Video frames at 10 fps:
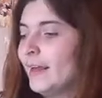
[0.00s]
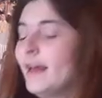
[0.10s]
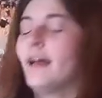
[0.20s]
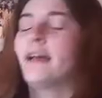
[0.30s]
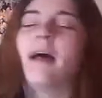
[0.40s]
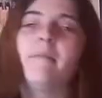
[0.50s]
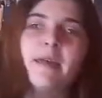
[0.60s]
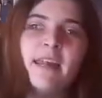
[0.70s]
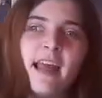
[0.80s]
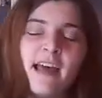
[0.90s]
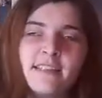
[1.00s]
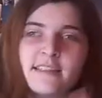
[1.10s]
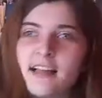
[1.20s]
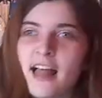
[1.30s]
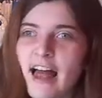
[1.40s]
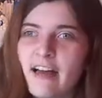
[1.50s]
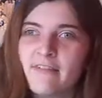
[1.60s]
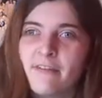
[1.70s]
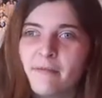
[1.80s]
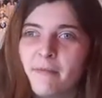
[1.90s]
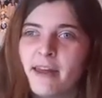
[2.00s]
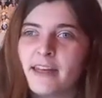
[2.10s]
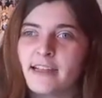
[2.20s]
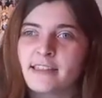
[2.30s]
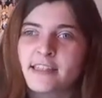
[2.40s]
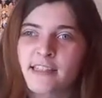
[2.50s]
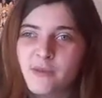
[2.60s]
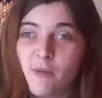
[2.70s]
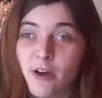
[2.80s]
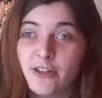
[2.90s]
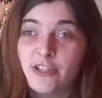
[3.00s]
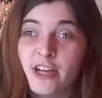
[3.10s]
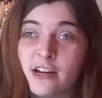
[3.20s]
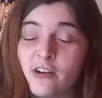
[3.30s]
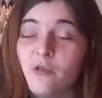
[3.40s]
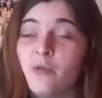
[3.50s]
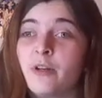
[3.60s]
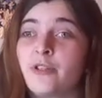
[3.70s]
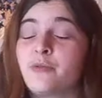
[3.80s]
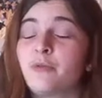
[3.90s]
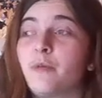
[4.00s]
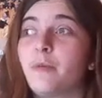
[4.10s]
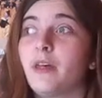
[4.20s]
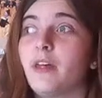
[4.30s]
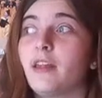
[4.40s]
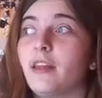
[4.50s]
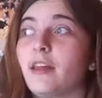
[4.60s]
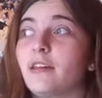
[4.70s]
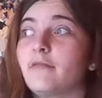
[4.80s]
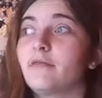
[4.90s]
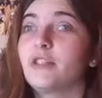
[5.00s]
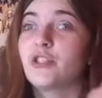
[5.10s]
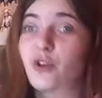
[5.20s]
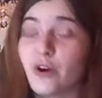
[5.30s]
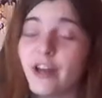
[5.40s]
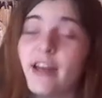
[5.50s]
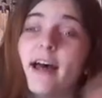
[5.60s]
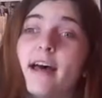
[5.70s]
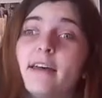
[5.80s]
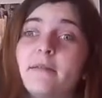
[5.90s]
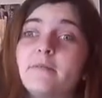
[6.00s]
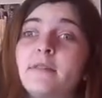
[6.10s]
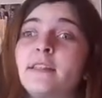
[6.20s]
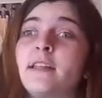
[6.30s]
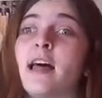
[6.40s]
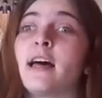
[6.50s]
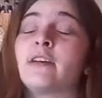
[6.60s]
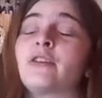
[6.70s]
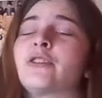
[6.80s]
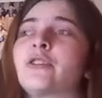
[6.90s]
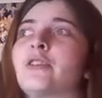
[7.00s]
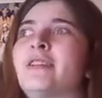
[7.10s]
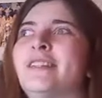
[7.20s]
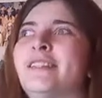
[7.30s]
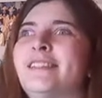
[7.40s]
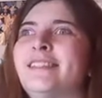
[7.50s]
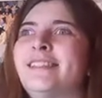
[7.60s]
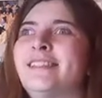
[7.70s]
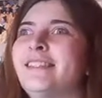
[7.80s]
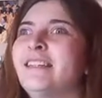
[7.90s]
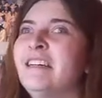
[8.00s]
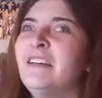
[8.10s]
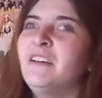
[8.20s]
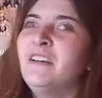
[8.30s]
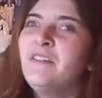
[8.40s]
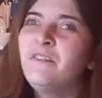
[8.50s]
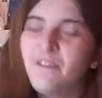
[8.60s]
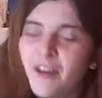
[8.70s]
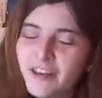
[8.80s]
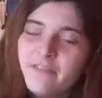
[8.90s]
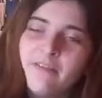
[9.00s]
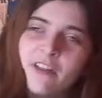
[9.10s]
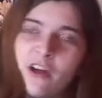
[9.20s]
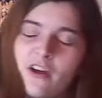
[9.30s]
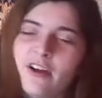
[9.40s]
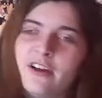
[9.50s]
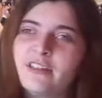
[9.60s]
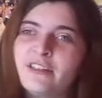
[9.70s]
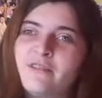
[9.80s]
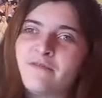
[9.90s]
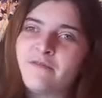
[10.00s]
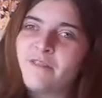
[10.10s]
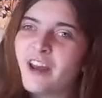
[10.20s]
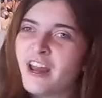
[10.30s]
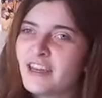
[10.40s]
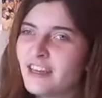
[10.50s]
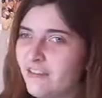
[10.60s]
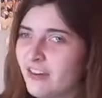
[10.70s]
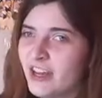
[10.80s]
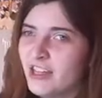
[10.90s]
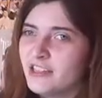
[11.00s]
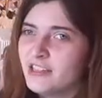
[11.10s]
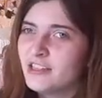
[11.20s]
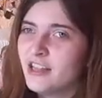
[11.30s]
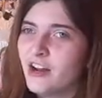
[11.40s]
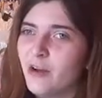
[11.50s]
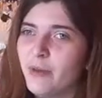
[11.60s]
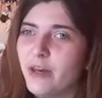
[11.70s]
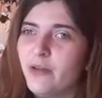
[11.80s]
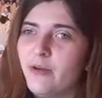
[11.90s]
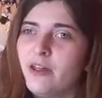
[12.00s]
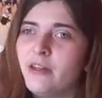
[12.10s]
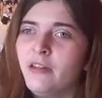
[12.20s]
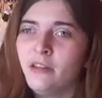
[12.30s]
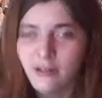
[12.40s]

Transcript: Like, I mean, I still have my Destyne Swan channel, which will be like story time slash fun vlogs and fun activities that I'll be doing.